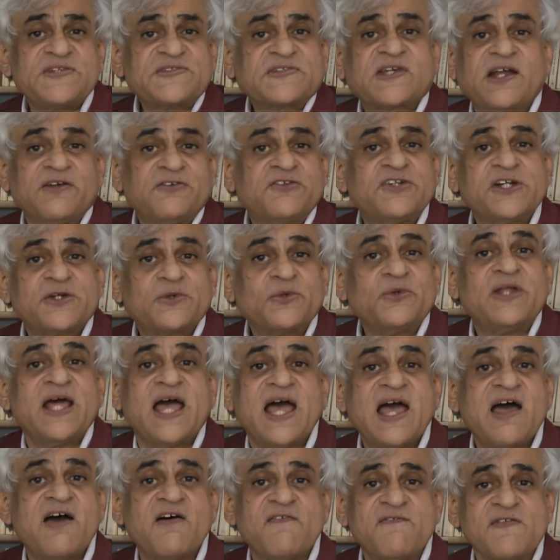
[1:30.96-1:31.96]
This country
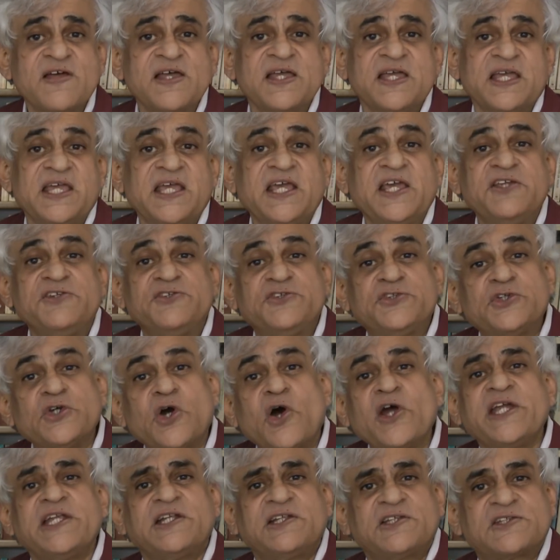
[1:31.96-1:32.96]
could have a
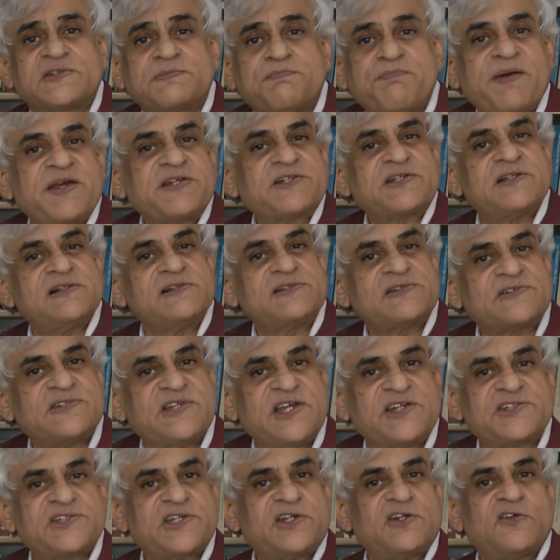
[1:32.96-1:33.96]
joint special
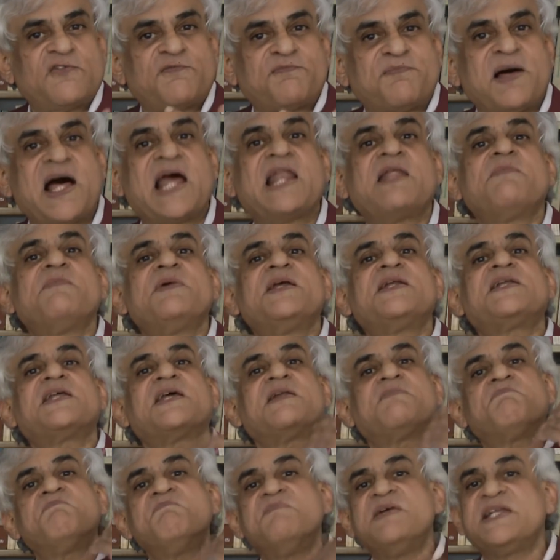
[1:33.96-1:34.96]
session of
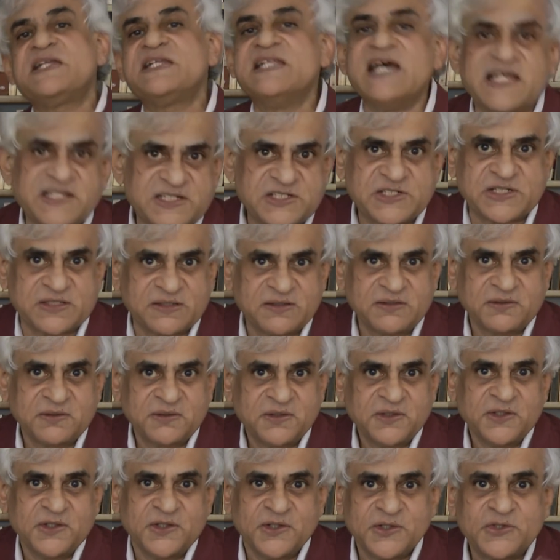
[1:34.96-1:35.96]
Parliament at midnight
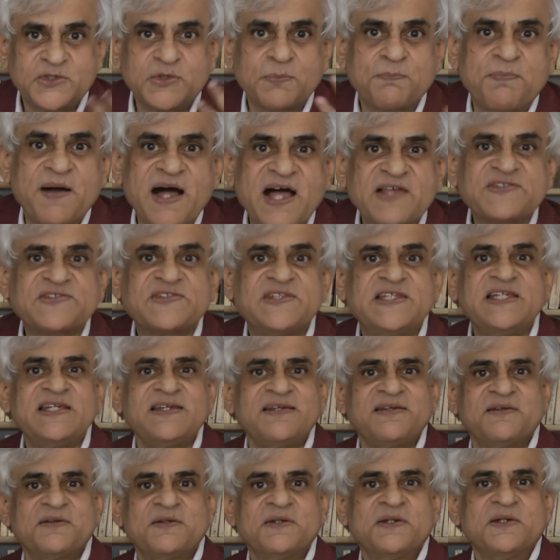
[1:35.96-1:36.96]
to pass
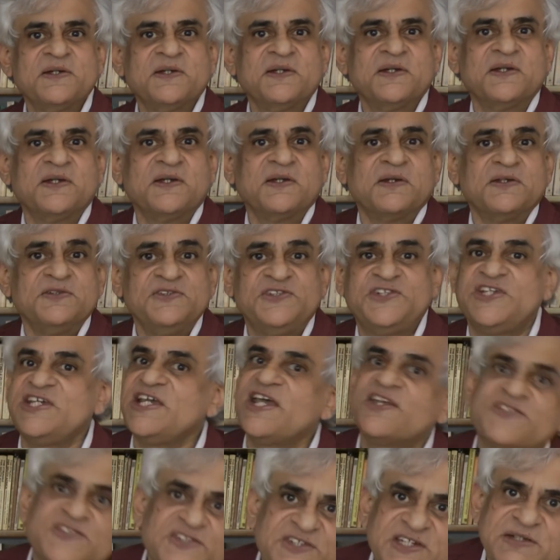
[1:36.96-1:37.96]
the
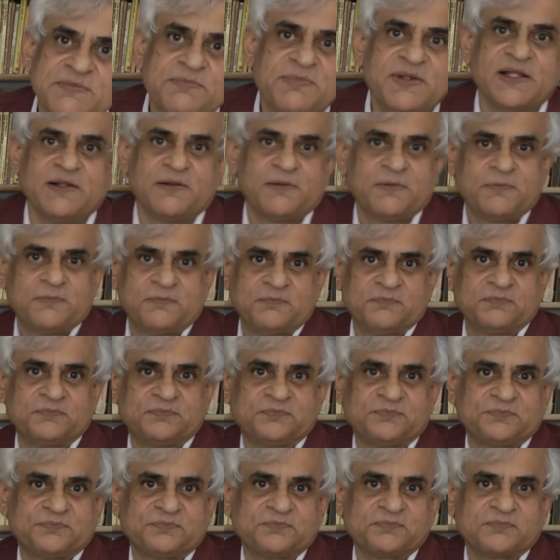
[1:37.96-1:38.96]
GST bill.
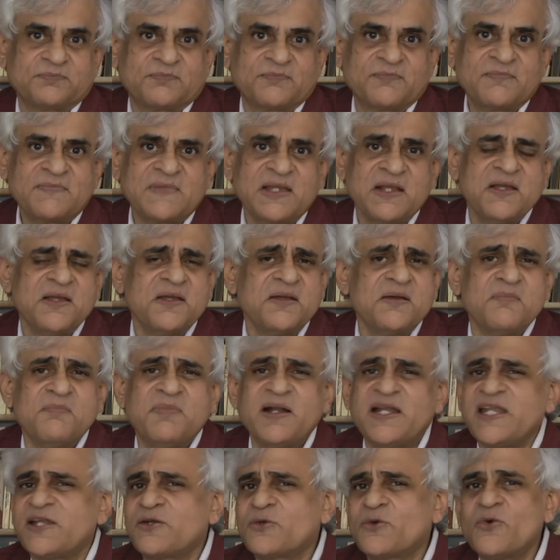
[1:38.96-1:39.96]

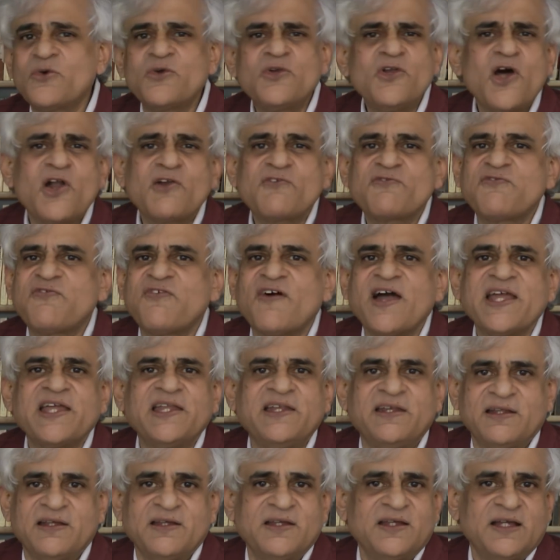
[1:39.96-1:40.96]
But it could not
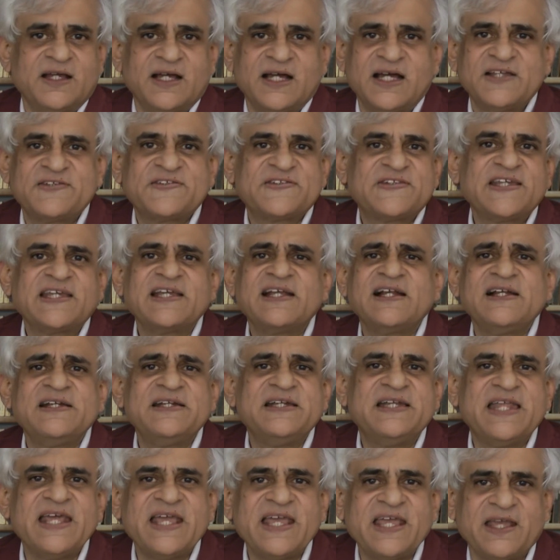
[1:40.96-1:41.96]
find a
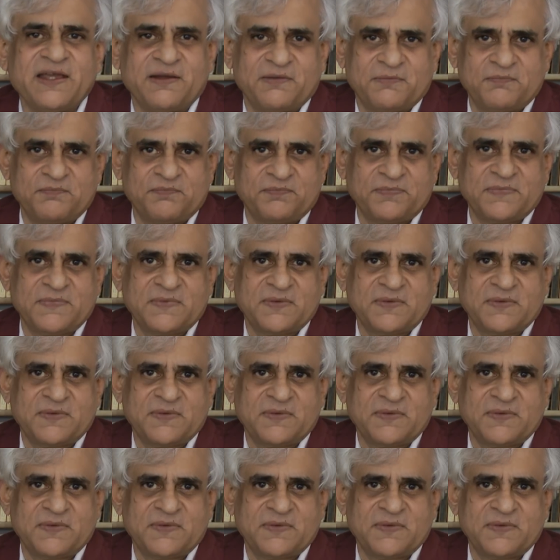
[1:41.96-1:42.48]
single day,